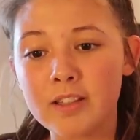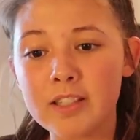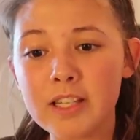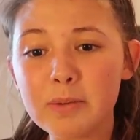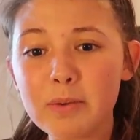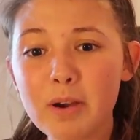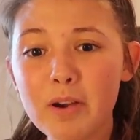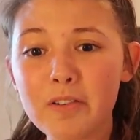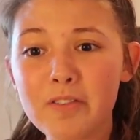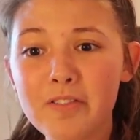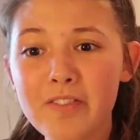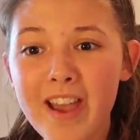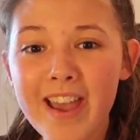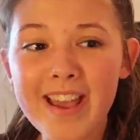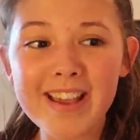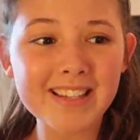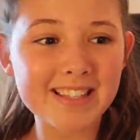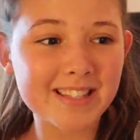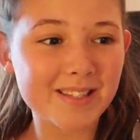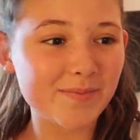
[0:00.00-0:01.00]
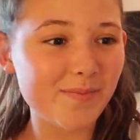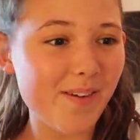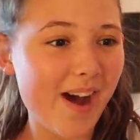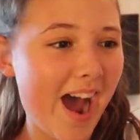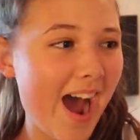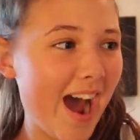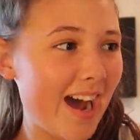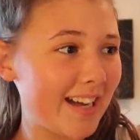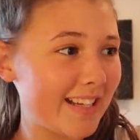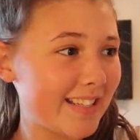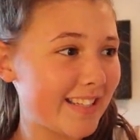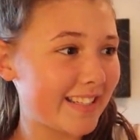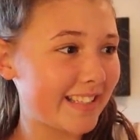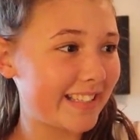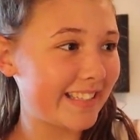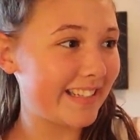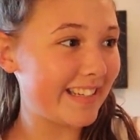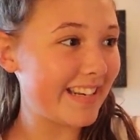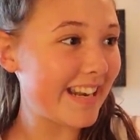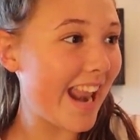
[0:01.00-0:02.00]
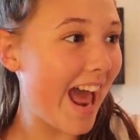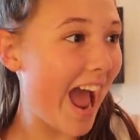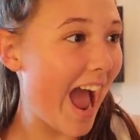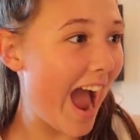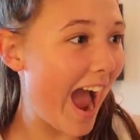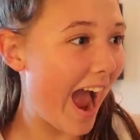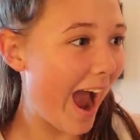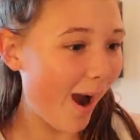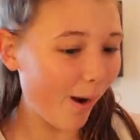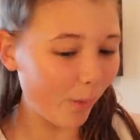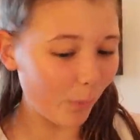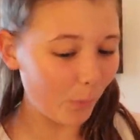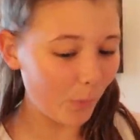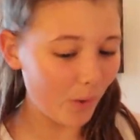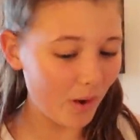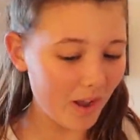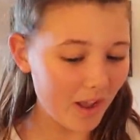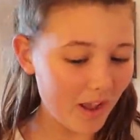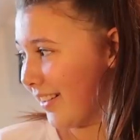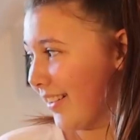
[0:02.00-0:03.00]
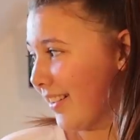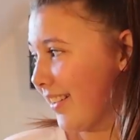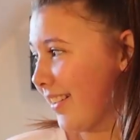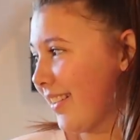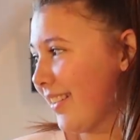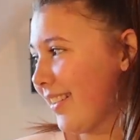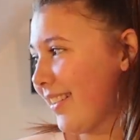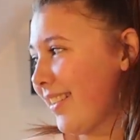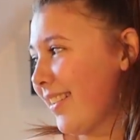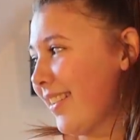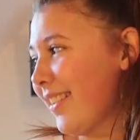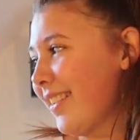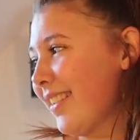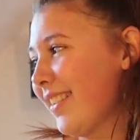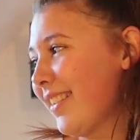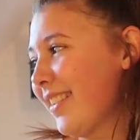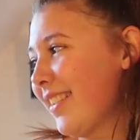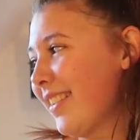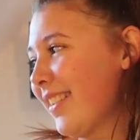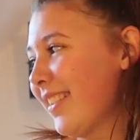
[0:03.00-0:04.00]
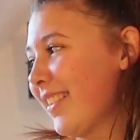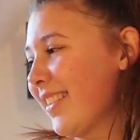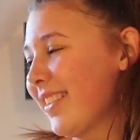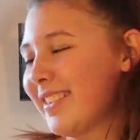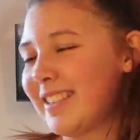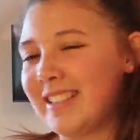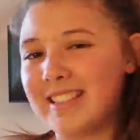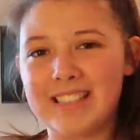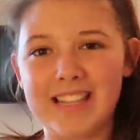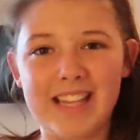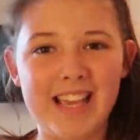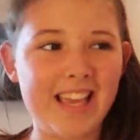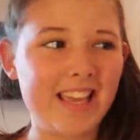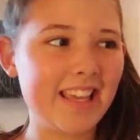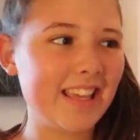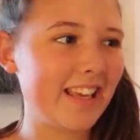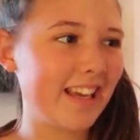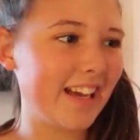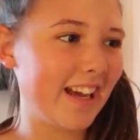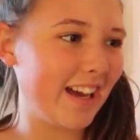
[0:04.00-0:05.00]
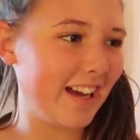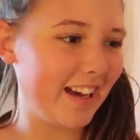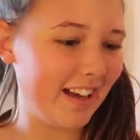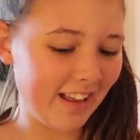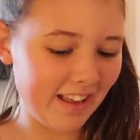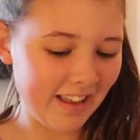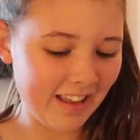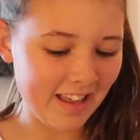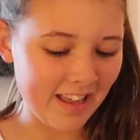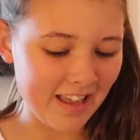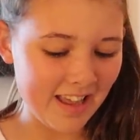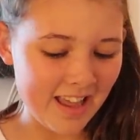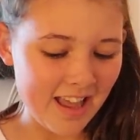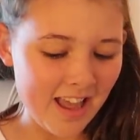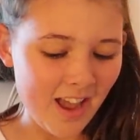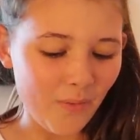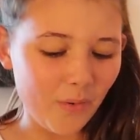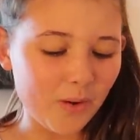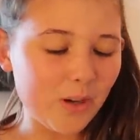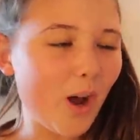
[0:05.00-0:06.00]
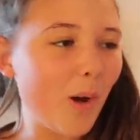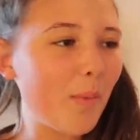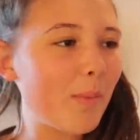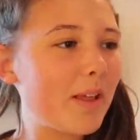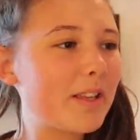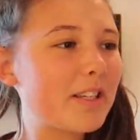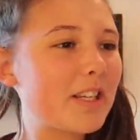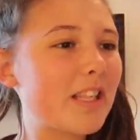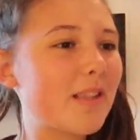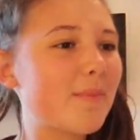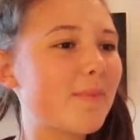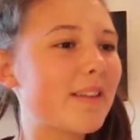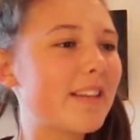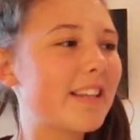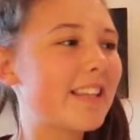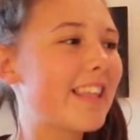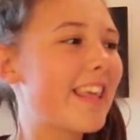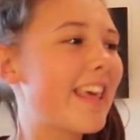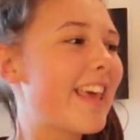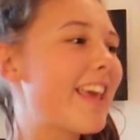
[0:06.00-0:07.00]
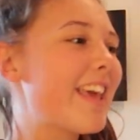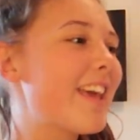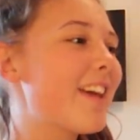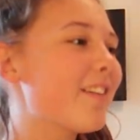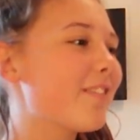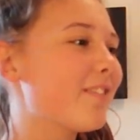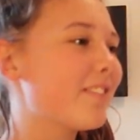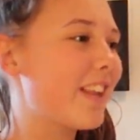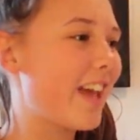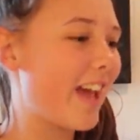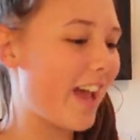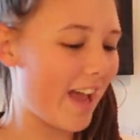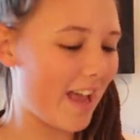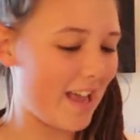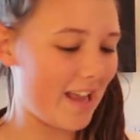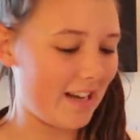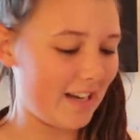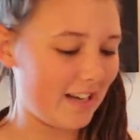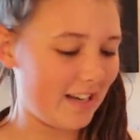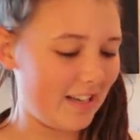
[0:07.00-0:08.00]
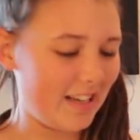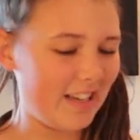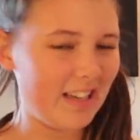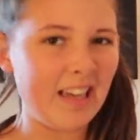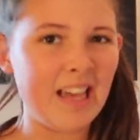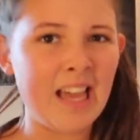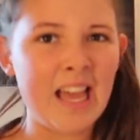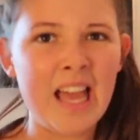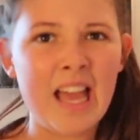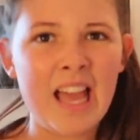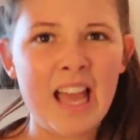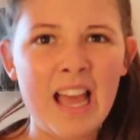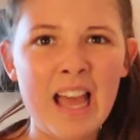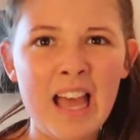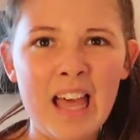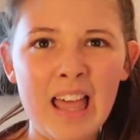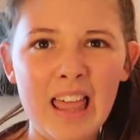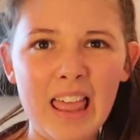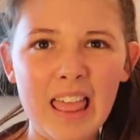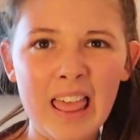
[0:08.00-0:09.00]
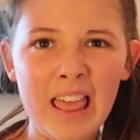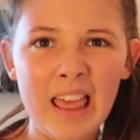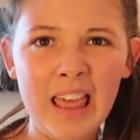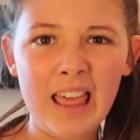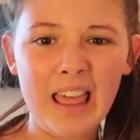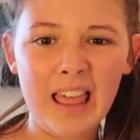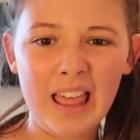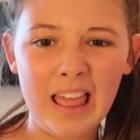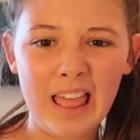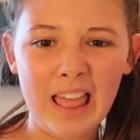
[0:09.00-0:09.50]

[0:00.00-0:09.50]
Do a face mask now. Oh, dear. Yeah. I'm going to do them in the evening. Oh.